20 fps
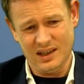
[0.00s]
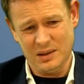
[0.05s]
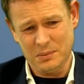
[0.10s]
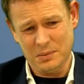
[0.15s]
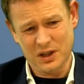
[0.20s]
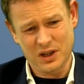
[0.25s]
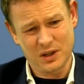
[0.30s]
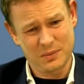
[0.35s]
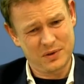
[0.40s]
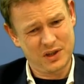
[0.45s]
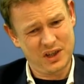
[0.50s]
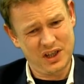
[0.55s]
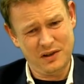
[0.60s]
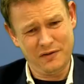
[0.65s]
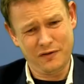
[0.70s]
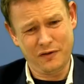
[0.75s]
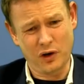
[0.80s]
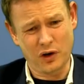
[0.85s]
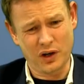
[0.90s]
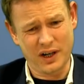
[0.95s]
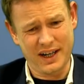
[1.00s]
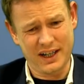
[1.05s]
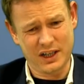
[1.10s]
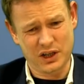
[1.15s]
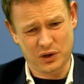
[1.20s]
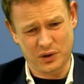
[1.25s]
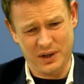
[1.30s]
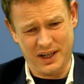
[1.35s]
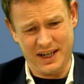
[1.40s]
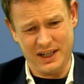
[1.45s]
Bishop g4,
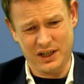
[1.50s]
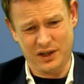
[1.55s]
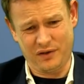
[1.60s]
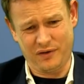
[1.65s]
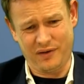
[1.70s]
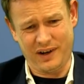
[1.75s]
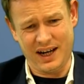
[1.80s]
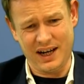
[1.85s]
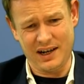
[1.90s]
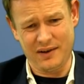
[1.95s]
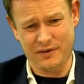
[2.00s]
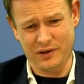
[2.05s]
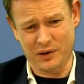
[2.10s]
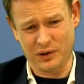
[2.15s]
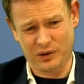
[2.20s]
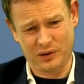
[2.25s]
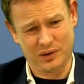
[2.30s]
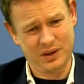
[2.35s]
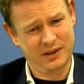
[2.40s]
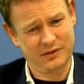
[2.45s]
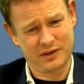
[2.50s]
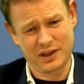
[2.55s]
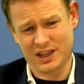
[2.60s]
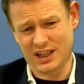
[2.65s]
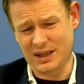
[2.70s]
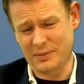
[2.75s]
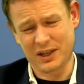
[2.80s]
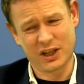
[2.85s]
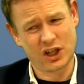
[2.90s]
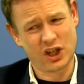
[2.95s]
h3, h5 also, every
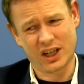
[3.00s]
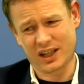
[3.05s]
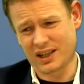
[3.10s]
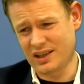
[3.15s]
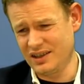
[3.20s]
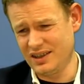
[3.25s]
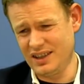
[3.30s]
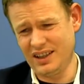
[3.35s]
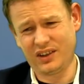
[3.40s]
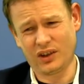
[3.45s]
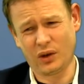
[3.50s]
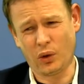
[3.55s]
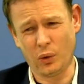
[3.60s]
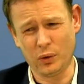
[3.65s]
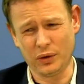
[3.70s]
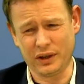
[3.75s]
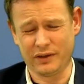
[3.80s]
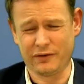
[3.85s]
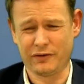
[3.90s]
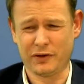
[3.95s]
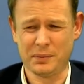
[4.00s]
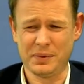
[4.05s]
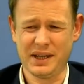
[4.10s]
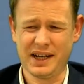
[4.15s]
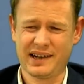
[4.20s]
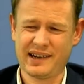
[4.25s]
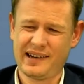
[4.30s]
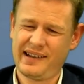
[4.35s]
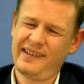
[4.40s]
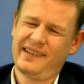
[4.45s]
time I check, is holding for
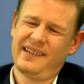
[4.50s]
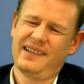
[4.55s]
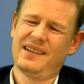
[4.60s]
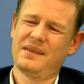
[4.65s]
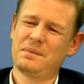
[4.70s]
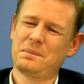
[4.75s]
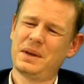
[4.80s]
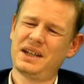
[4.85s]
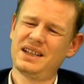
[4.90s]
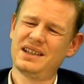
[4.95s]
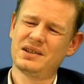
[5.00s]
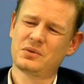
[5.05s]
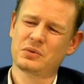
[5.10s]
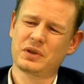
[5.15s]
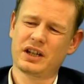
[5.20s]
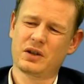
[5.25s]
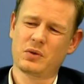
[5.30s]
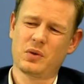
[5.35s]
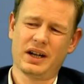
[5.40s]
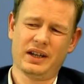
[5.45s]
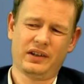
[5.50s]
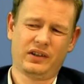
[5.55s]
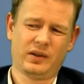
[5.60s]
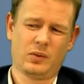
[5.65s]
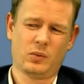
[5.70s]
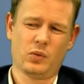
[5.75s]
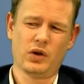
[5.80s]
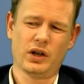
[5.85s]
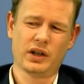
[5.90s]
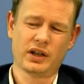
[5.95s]
black, but it requires
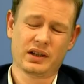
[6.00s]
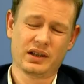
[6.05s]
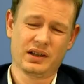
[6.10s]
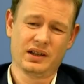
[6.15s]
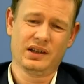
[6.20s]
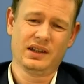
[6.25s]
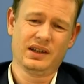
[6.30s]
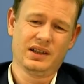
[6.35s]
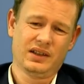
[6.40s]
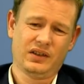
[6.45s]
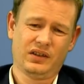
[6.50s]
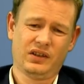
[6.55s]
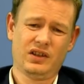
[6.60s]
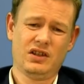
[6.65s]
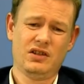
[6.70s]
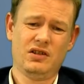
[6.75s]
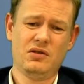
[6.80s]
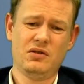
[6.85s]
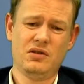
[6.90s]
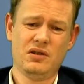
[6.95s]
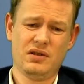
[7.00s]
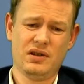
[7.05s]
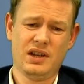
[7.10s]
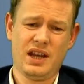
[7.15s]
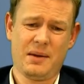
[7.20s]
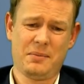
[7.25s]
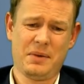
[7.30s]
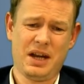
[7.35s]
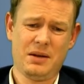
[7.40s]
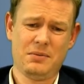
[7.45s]
some work. So
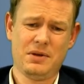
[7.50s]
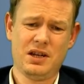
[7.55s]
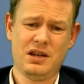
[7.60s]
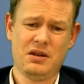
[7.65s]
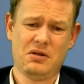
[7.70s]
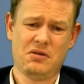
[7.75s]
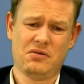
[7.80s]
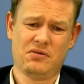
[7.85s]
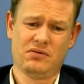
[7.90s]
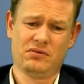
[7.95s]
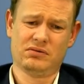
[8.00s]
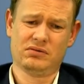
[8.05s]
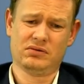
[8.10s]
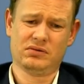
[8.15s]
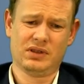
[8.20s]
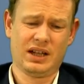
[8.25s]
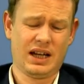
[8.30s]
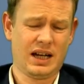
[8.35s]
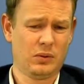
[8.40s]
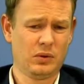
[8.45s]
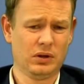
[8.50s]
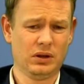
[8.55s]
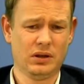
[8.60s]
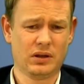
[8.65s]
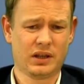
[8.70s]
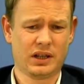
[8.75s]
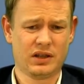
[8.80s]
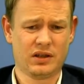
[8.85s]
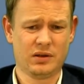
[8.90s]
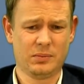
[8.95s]
yeah, maybe I would
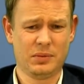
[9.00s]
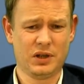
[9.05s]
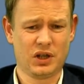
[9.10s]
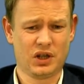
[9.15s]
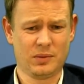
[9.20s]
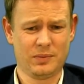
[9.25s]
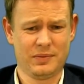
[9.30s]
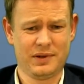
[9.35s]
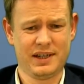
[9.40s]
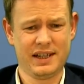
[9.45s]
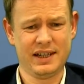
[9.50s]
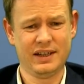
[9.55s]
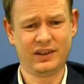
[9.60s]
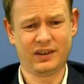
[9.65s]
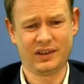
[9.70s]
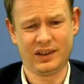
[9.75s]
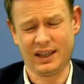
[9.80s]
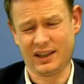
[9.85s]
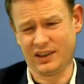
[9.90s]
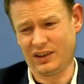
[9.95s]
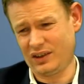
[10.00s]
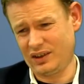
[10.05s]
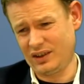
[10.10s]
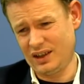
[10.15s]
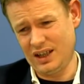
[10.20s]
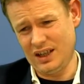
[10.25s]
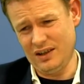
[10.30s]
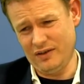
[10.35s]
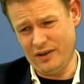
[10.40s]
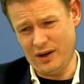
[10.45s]
look into bishop d6
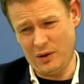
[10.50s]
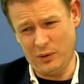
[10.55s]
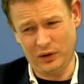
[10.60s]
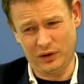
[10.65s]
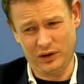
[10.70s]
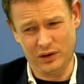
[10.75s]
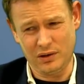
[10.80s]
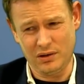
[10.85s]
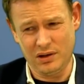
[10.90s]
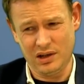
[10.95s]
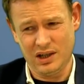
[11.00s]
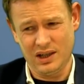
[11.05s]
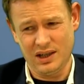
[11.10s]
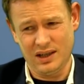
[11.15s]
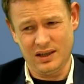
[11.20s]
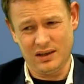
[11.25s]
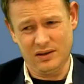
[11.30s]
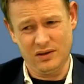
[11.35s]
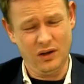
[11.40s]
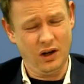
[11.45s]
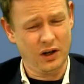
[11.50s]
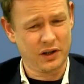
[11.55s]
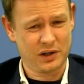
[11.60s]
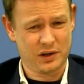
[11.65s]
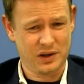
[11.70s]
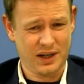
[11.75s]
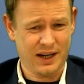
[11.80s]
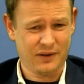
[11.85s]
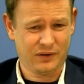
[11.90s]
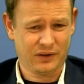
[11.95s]
if I was you, not
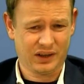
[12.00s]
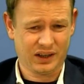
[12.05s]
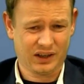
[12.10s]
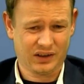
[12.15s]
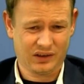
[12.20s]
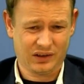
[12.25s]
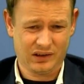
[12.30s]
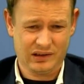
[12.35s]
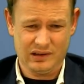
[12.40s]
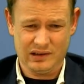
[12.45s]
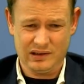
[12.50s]
into f6.